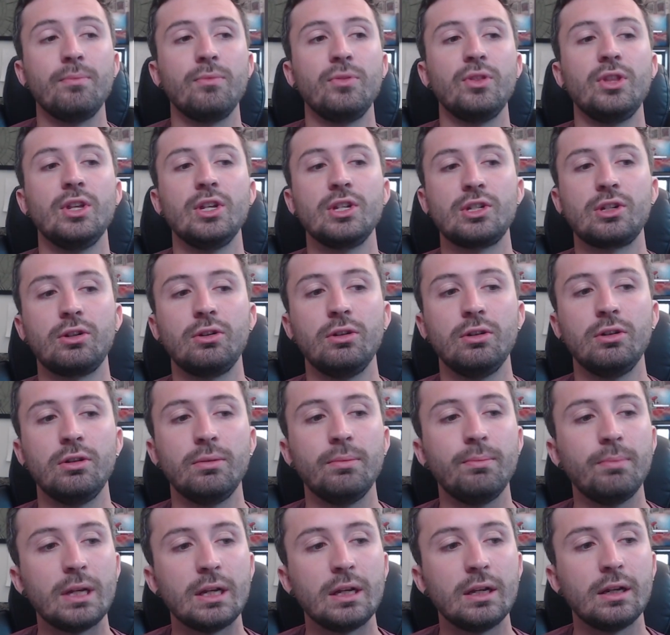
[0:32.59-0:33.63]
this could
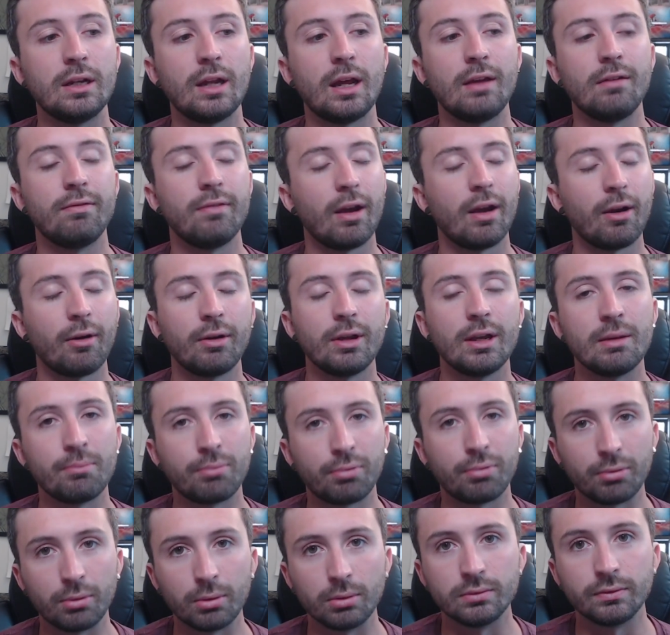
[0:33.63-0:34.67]
mean a very
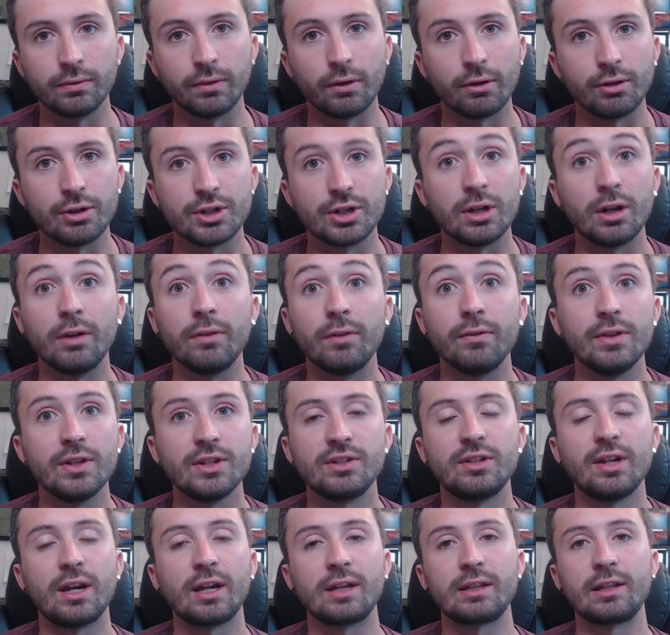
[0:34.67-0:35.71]
improved version of this
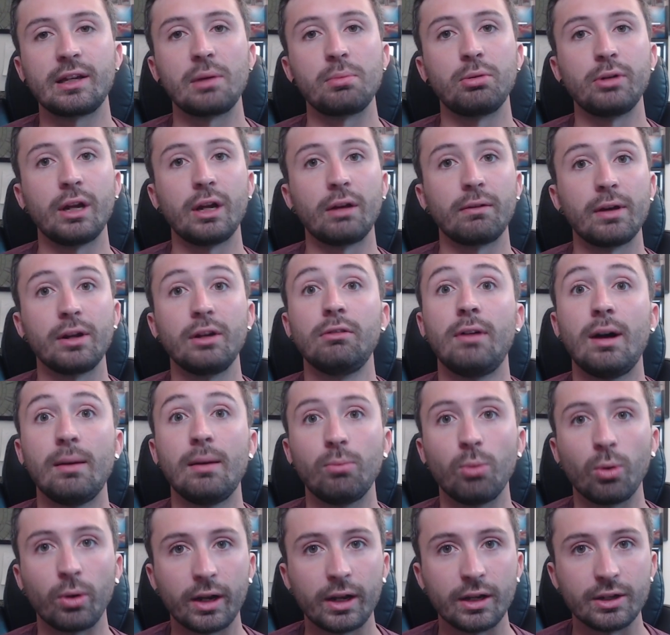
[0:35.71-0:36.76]
deck that can play around a lot
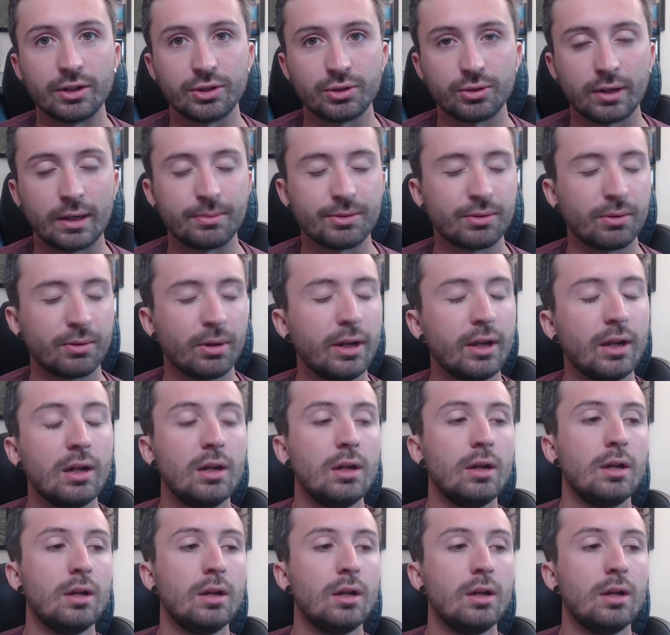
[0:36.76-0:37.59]
more hand traps, right?